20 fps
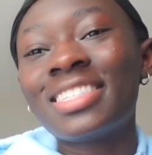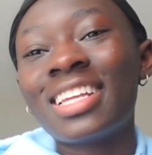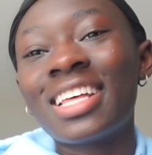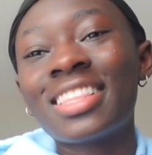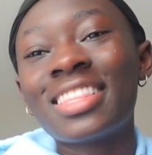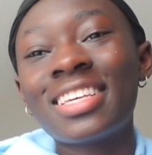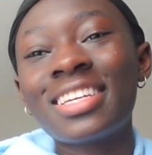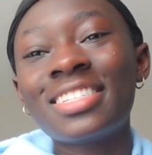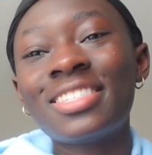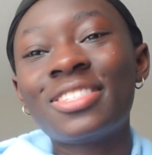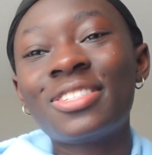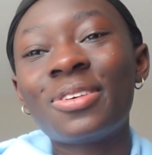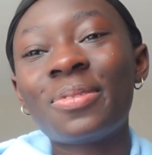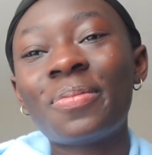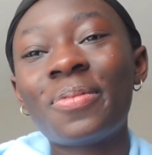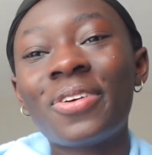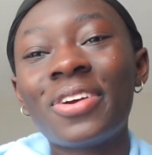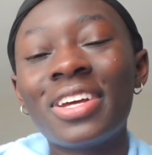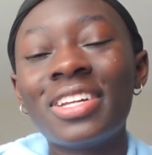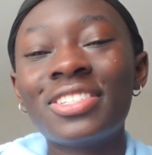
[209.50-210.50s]
nothing
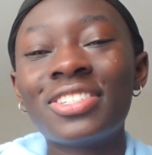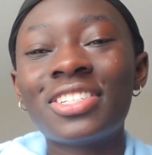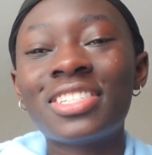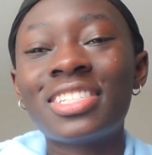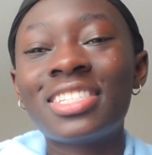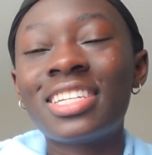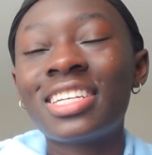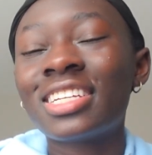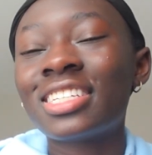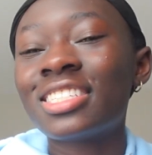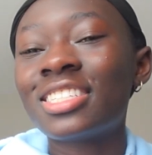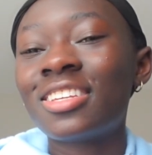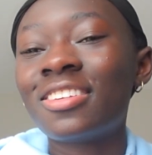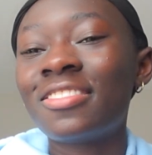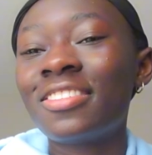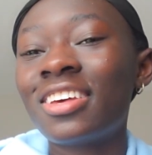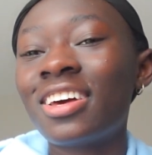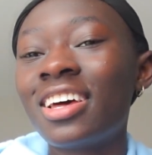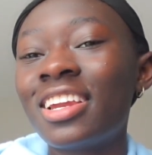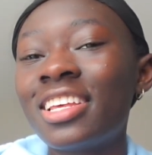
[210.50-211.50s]
super interesting to
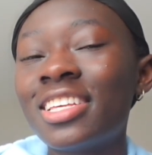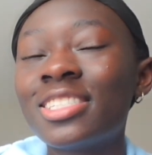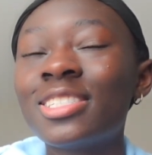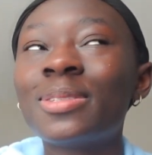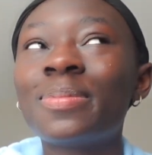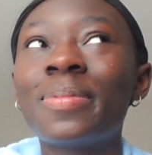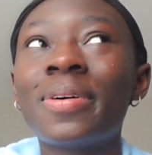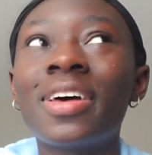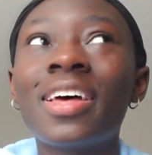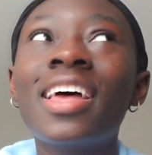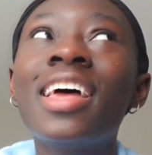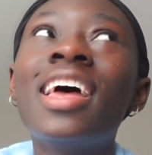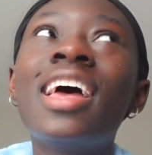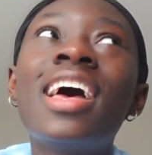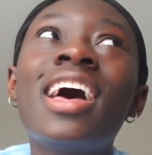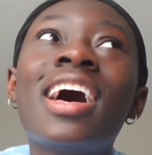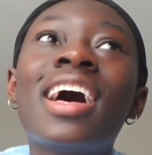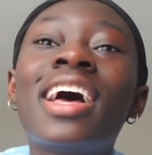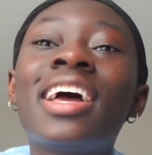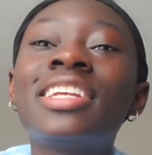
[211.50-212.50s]
be honest, but
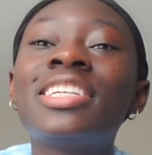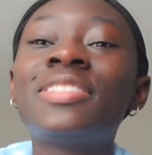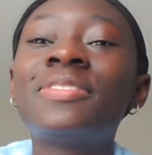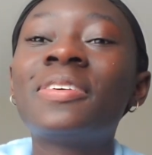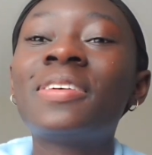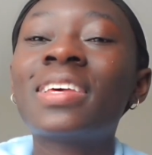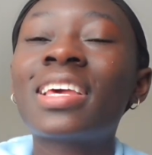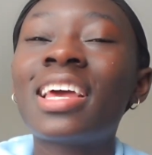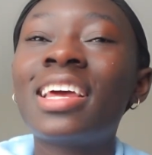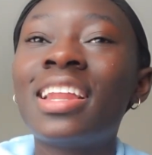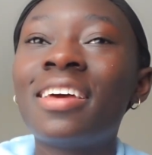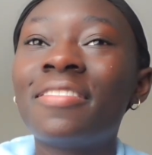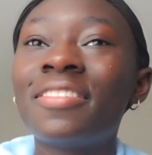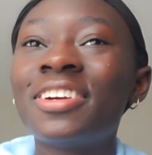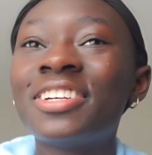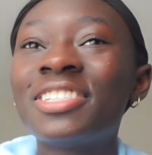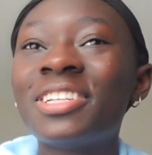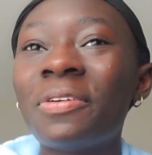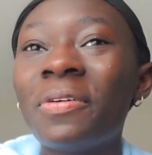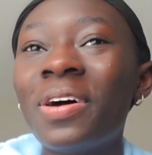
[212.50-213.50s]
I just feel like I never
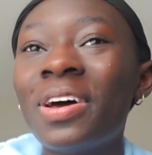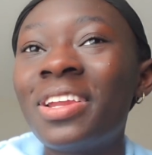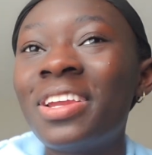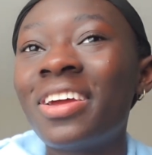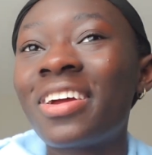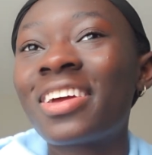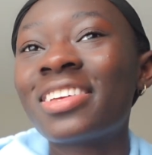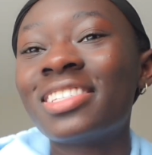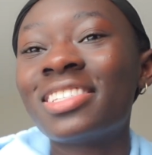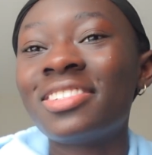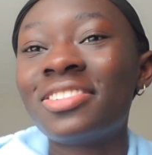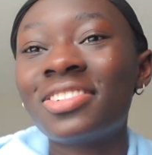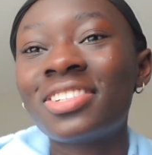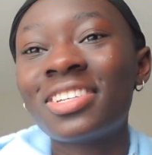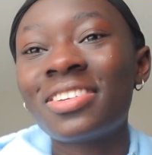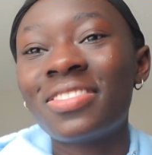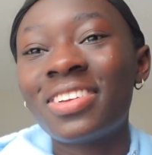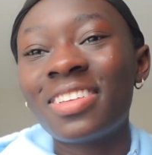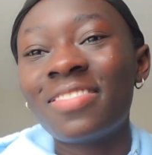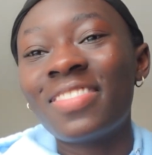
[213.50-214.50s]
show it on here because it's
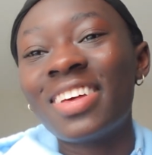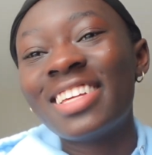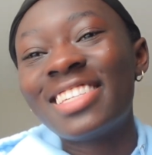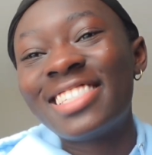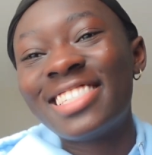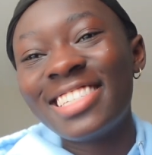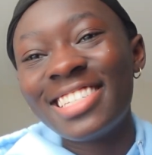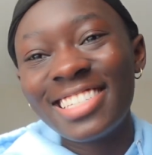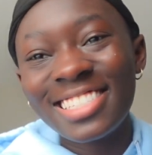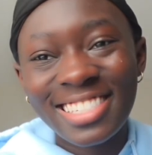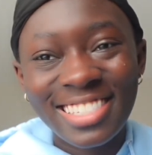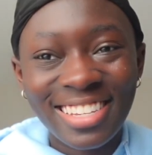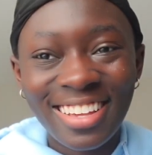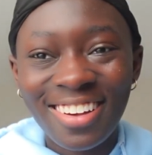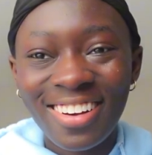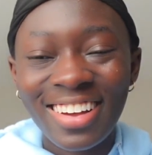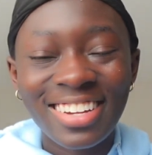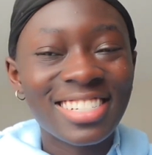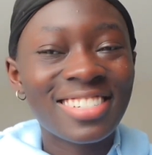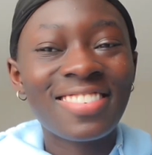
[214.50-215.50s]
usually really messy.
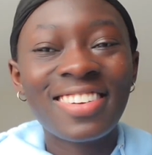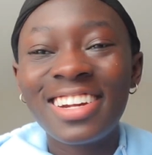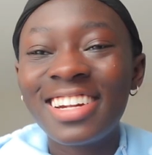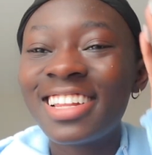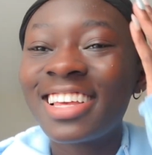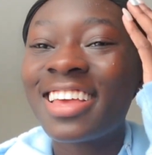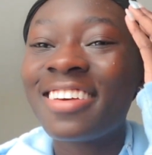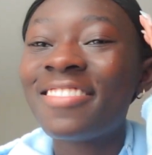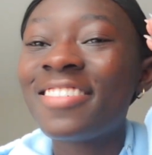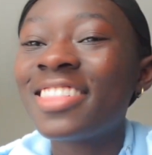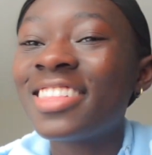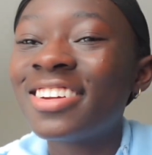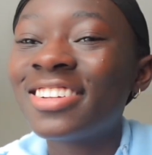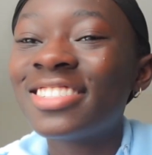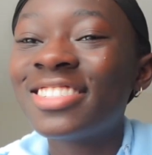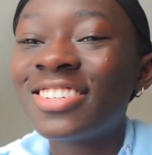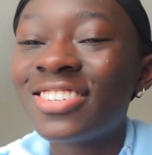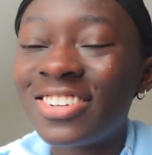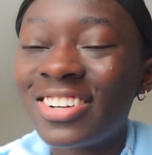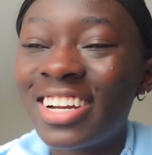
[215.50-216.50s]
So I just wanted to give a little
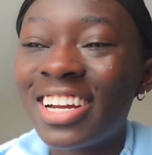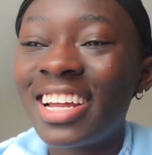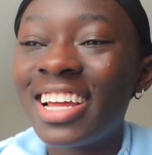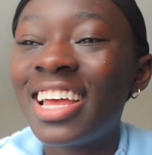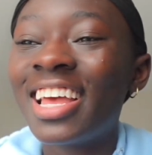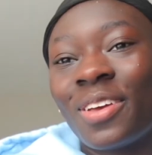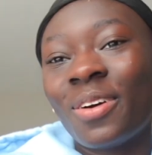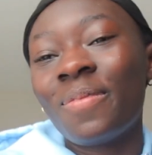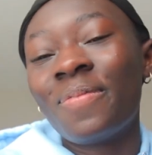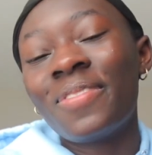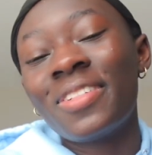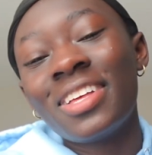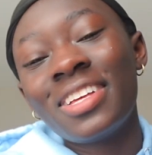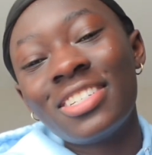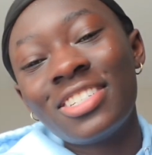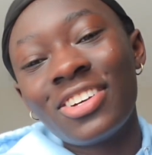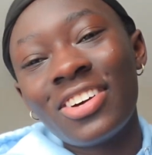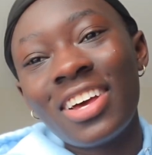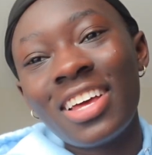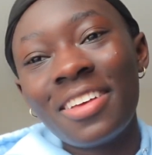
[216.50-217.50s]
tour. Hopefully you
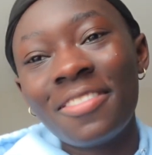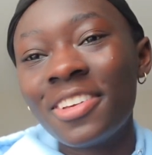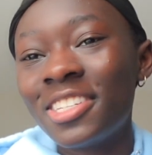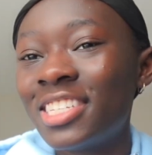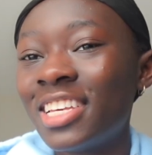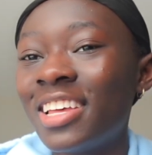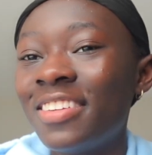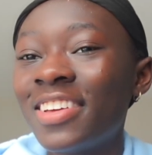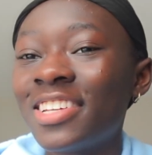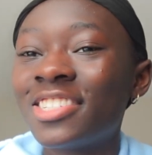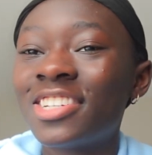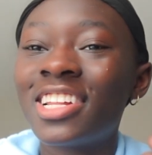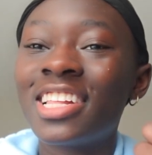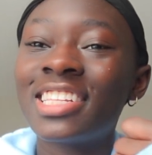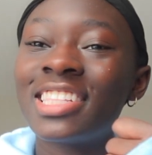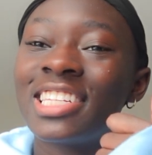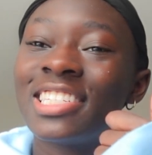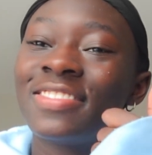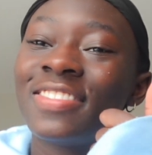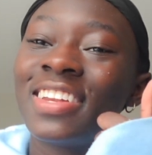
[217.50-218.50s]
enjoyed. If you did, make sure you like
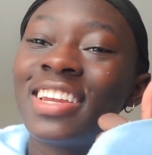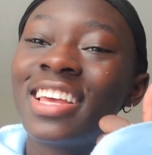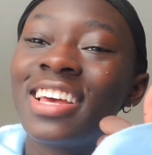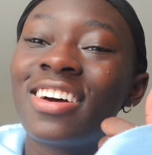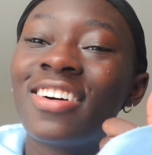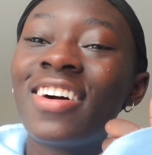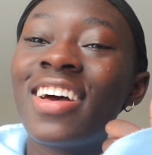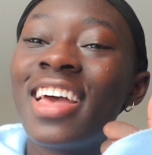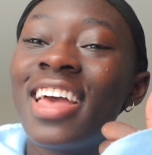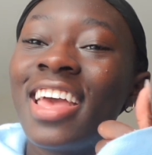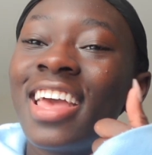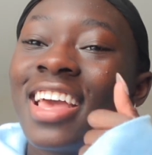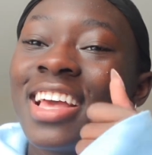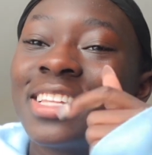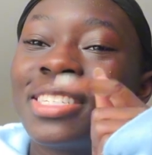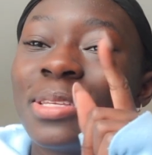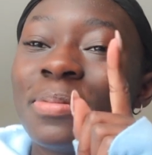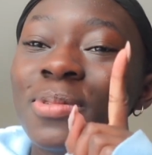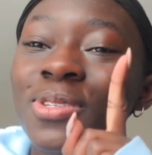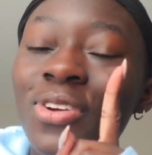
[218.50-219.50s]
this video
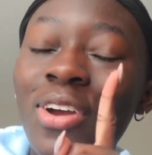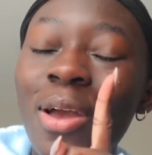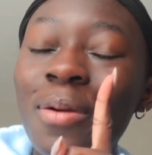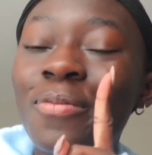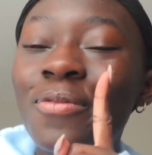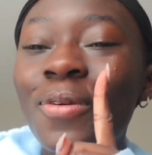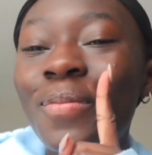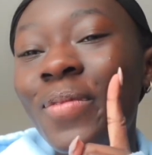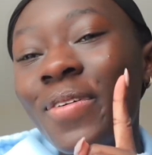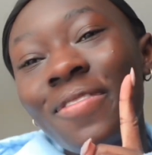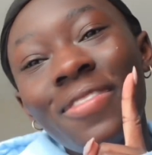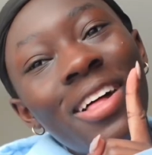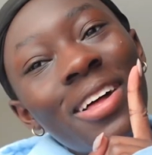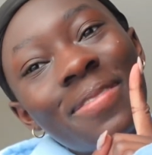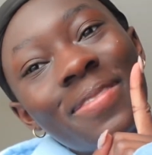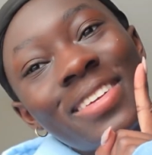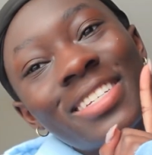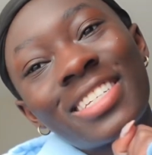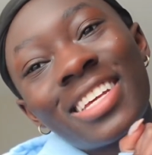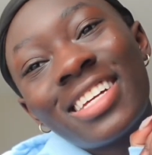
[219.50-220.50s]
and subscribe for more
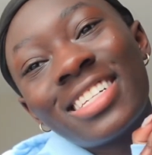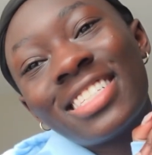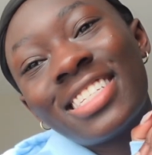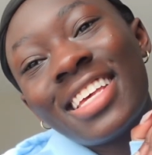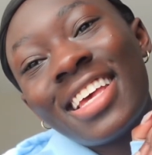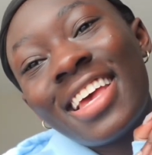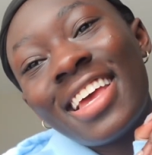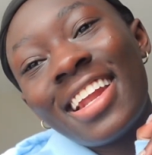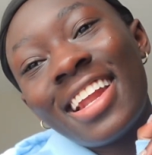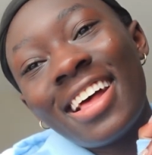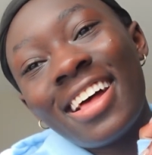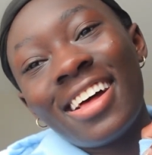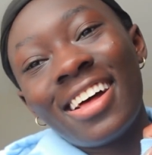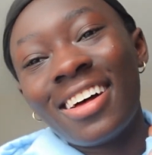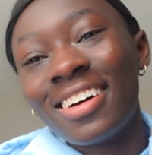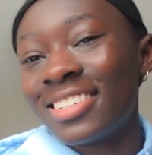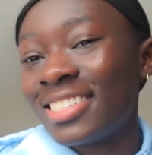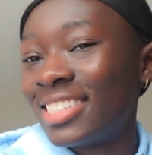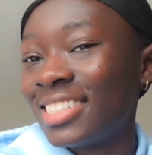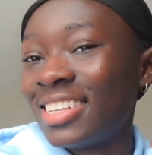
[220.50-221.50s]
Vlogmas content.
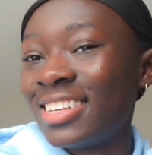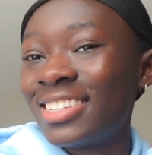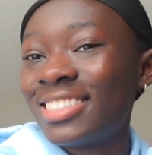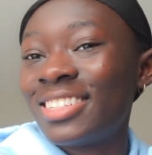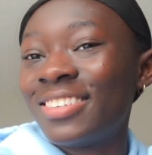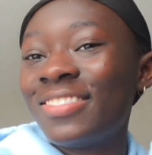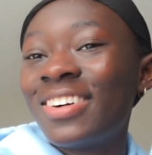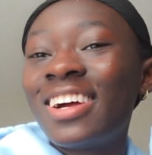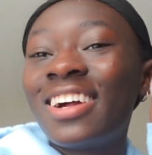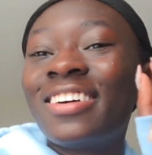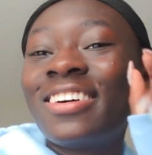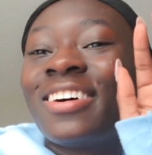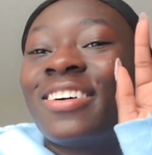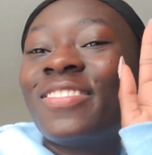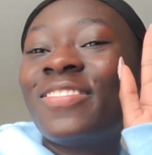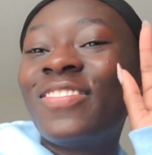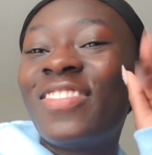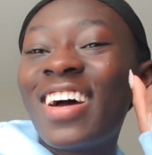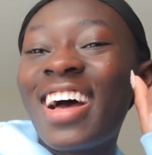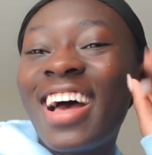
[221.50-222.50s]
I'll see you tomorrow.
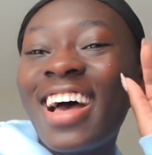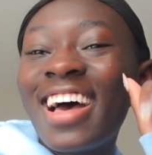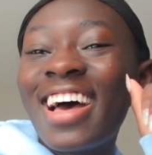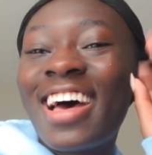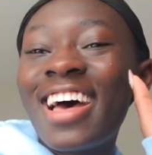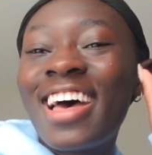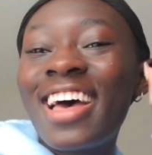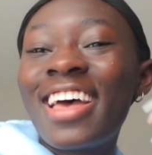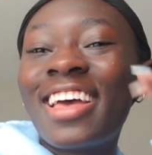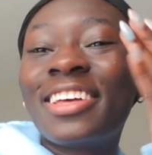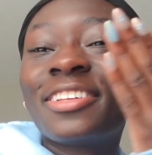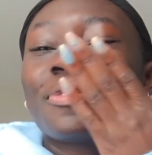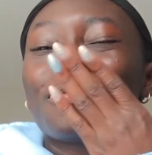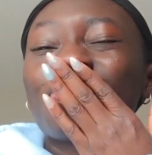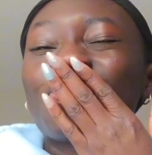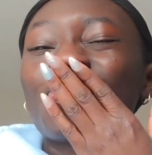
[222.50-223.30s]
Bye!